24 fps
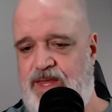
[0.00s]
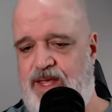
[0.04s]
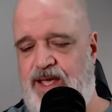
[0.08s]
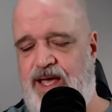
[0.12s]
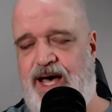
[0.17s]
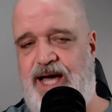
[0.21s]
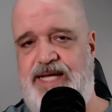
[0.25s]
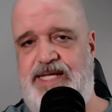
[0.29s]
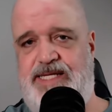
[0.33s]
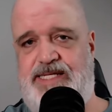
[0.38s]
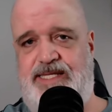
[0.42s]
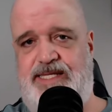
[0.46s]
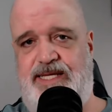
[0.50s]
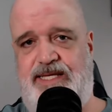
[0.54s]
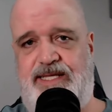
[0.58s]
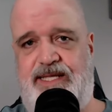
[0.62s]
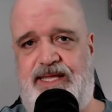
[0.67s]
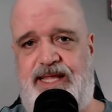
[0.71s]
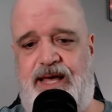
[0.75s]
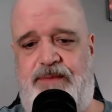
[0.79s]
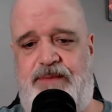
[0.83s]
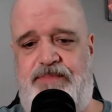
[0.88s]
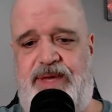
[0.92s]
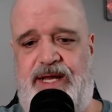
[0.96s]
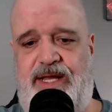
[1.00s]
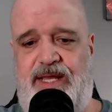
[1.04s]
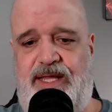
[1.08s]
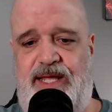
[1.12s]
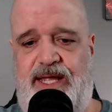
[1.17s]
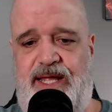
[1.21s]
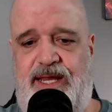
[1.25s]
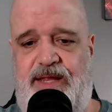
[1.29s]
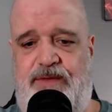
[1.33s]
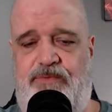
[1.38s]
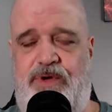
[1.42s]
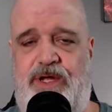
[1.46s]
I just think that that metal
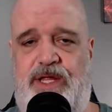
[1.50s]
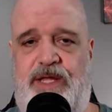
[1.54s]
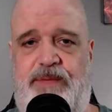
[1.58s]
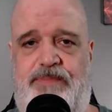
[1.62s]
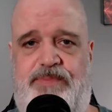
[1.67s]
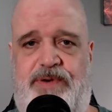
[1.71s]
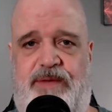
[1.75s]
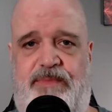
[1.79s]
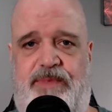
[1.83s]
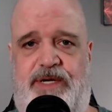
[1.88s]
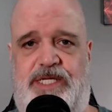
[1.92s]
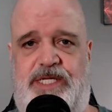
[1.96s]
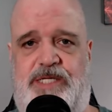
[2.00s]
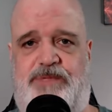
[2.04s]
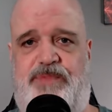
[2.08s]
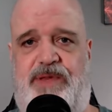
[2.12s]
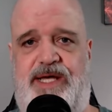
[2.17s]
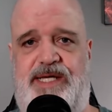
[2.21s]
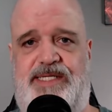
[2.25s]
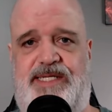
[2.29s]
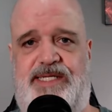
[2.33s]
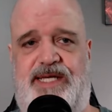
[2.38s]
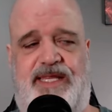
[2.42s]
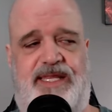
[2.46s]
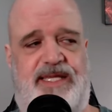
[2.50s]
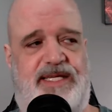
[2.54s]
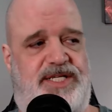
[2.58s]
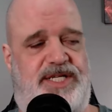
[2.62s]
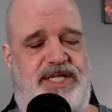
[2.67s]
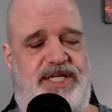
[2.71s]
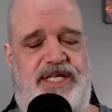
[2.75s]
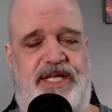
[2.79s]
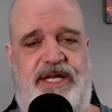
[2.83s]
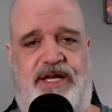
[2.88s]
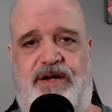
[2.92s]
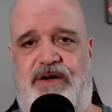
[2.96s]
lady really put him in his place. I think she
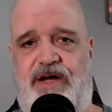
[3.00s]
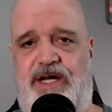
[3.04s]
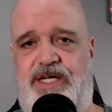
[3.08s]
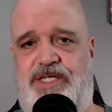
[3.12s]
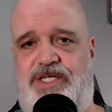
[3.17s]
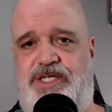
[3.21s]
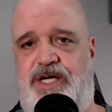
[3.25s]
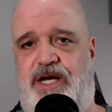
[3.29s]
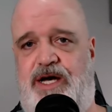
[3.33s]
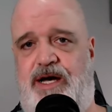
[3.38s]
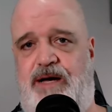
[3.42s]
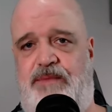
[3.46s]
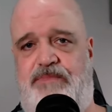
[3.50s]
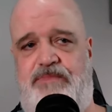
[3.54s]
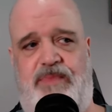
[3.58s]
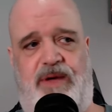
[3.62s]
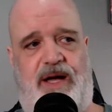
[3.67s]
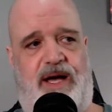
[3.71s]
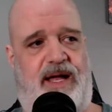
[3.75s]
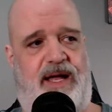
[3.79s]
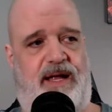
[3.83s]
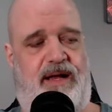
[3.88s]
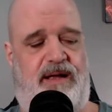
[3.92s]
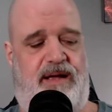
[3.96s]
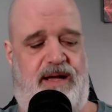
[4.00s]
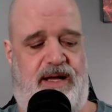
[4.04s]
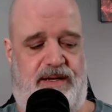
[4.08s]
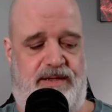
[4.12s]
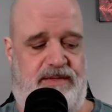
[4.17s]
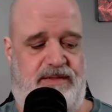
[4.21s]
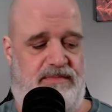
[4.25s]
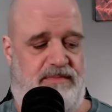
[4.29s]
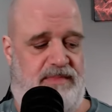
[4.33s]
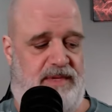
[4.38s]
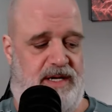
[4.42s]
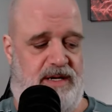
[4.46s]
did a great job. I
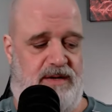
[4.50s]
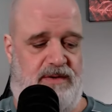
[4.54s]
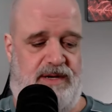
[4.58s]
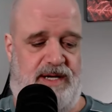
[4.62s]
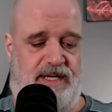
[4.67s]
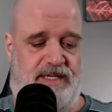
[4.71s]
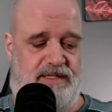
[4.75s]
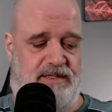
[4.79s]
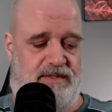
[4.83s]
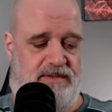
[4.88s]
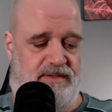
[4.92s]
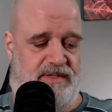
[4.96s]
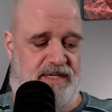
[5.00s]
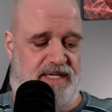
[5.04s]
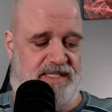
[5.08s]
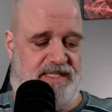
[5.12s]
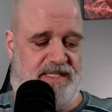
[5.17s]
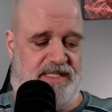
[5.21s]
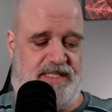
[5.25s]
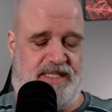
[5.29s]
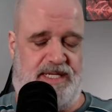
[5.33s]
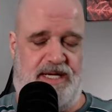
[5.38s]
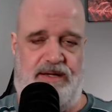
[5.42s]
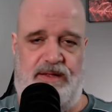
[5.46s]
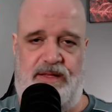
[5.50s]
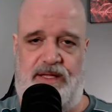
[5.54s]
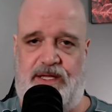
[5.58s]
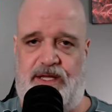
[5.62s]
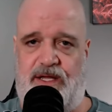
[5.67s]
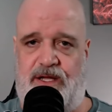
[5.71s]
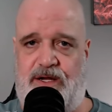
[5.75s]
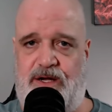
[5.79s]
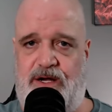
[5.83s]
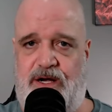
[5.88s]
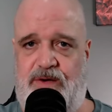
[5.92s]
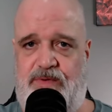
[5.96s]
don't necessarily
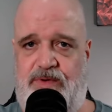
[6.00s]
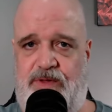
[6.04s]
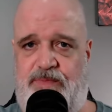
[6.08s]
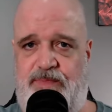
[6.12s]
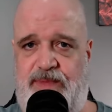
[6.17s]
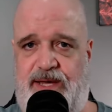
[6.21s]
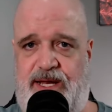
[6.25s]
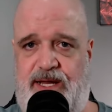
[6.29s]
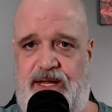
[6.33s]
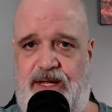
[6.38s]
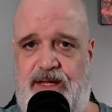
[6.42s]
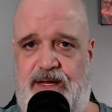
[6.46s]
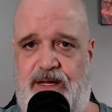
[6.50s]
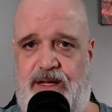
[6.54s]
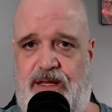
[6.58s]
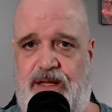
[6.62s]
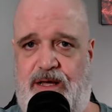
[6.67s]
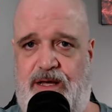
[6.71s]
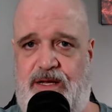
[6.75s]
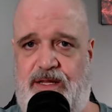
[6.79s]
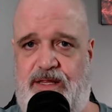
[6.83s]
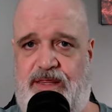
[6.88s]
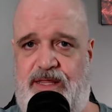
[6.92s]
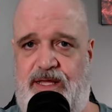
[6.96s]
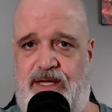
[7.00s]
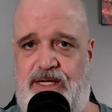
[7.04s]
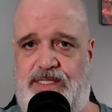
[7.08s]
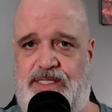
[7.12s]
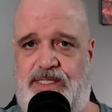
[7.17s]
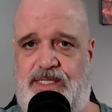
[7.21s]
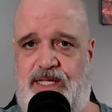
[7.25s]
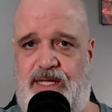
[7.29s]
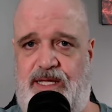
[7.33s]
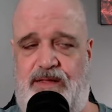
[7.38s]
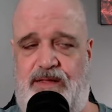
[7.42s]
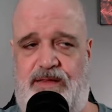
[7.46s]
concur with Meta in a lot of
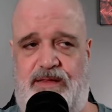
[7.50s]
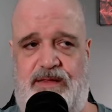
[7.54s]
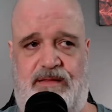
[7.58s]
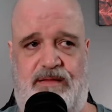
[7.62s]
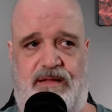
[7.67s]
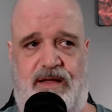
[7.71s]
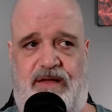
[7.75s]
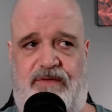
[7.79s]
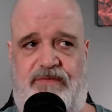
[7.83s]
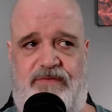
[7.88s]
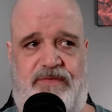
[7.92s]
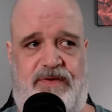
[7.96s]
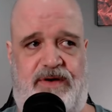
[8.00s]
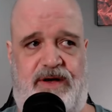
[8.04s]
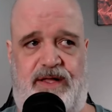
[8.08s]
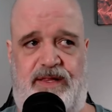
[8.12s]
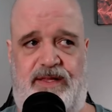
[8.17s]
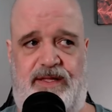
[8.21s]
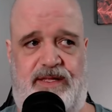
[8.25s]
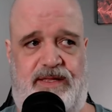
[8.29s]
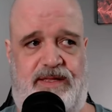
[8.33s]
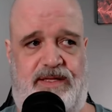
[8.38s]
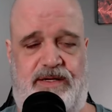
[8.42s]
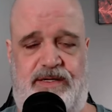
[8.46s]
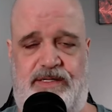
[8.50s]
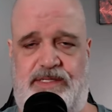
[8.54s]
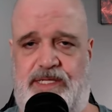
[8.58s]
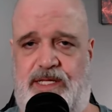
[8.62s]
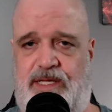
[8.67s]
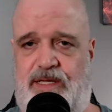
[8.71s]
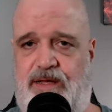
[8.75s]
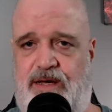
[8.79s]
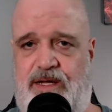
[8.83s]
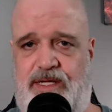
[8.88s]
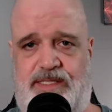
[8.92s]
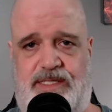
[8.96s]
things. I find that there's a
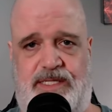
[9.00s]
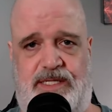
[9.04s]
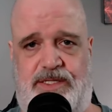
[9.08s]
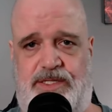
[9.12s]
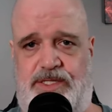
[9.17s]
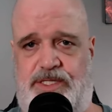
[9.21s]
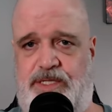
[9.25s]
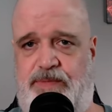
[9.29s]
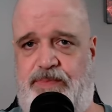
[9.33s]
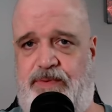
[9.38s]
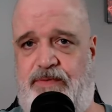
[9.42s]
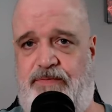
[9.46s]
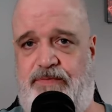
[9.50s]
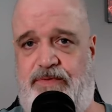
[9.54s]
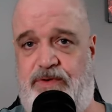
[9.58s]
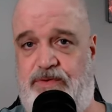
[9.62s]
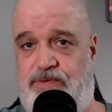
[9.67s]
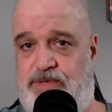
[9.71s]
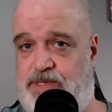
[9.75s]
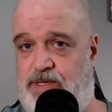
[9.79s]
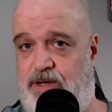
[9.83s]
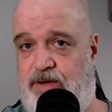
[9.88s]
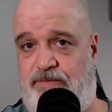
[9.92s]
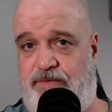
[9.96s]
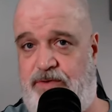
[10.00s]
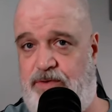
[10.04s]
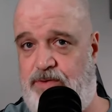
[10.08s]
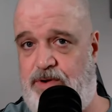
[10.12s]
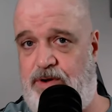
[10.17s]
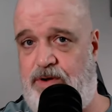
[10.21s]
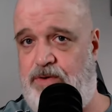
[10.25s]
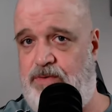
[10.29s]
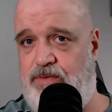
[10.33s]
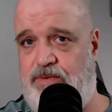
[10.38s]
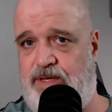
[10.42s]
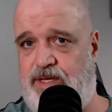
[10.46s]
lot of censorship of their
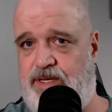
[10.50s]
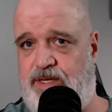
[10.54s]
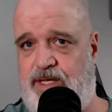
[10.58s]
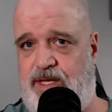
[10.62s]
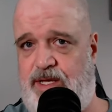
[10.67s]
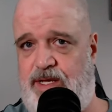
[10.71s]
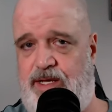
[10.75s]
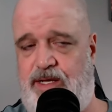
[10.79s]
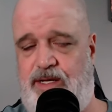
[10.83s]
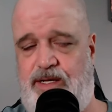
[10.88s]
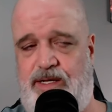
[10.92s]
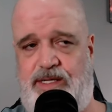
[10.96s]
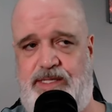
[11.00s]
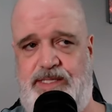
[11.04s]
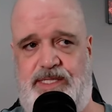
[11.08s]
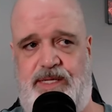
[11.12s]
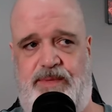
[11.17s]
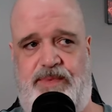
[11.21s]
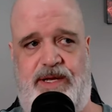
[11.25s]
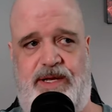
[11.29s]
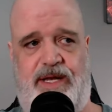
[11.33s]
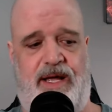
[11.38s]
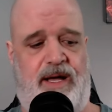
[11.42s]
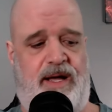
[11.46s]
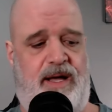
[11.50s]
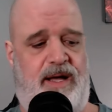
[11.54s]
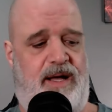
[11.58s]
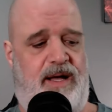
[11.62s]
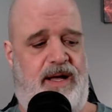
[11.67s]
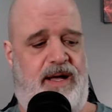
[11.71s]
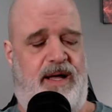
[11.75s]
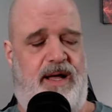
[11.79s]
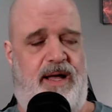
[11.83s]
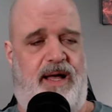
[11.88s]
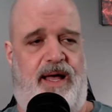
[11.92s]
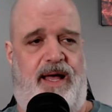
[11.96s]
own that they exhibit.
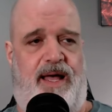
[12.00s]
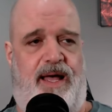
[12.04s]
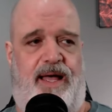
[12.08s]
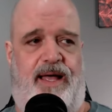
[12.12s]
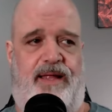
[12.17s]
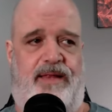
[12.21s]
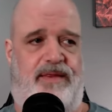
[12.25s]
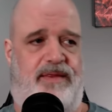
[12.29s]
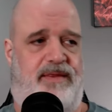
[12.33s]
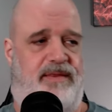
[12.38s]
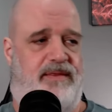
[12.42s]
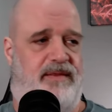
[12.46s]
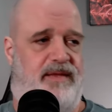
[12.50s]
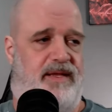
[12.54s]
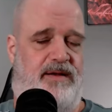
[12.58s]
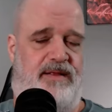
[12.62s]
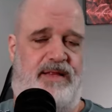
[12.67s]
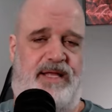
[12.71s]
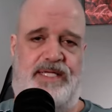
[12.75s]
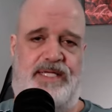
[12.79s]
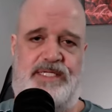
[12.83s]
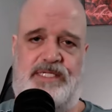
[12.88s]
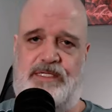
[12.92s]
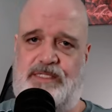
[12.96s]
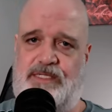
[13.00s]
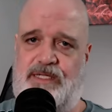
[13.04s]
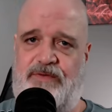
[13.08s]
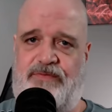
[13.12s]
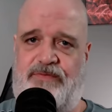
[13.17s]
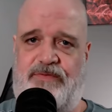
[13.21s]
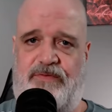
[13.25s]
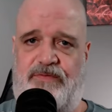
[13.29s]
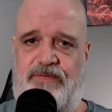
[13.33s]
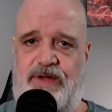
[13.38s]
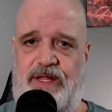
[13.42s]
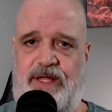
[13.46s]
And, you know, that's a
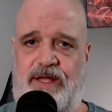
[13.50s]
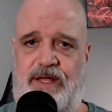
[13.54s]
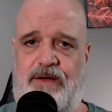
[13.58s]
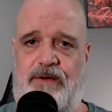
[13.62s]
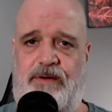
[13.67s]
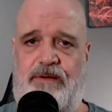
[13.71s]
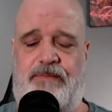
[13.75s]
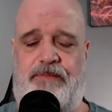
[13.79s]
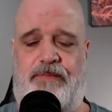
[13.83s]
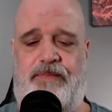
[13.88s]
different video.